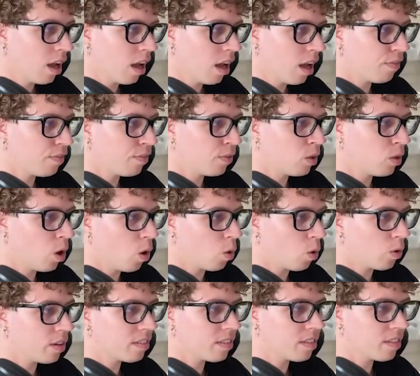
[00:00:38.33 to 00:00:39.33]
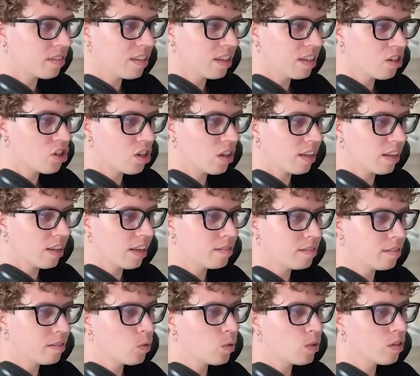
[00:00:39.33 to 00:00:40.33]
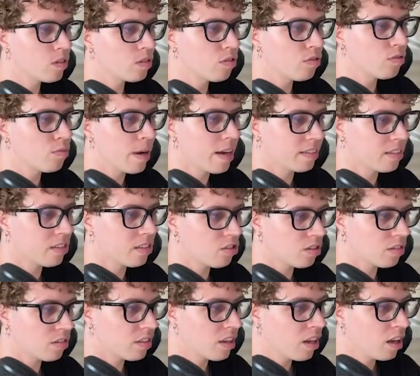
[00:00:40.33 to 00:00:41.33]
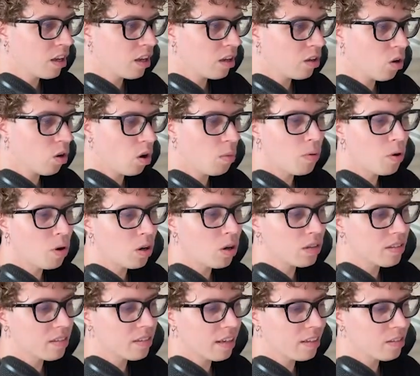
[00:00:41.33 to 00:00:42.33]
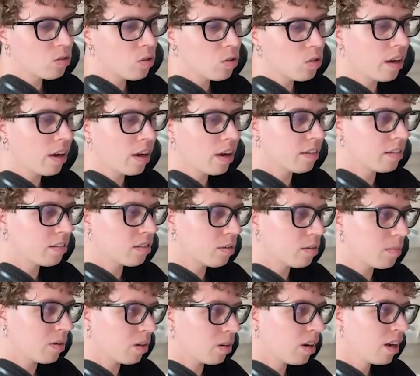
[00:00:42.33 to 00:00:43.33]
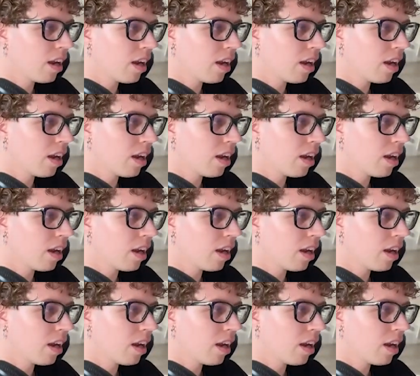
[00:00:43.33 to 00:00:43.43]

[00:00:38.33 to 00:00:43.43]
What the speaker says: A flow is essentially a sequence of messages your bot sends to a customer,